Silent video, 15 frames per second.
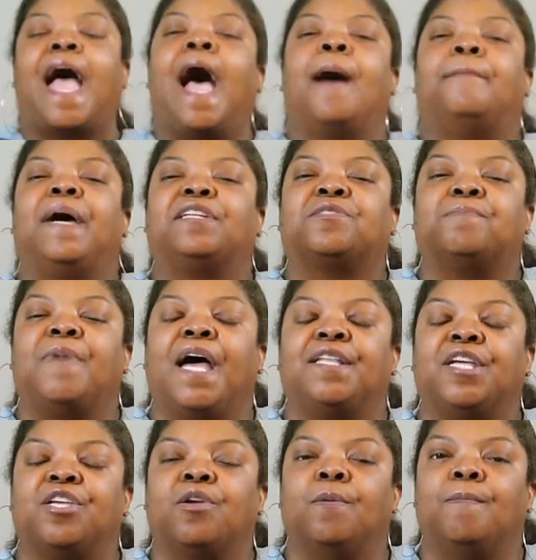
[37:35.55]
How much
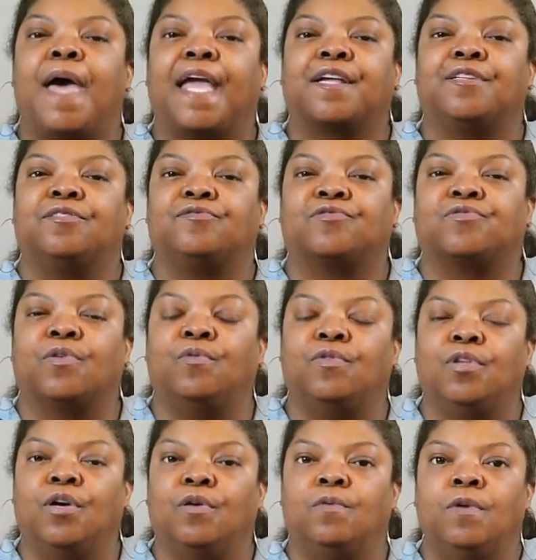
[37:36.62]
money you making,
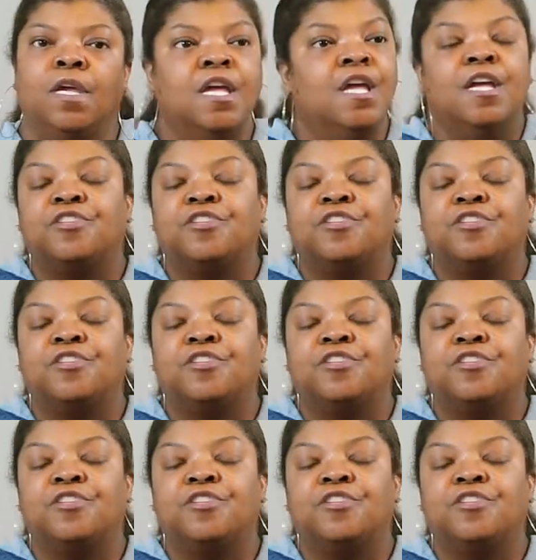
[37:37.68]
Asuelu?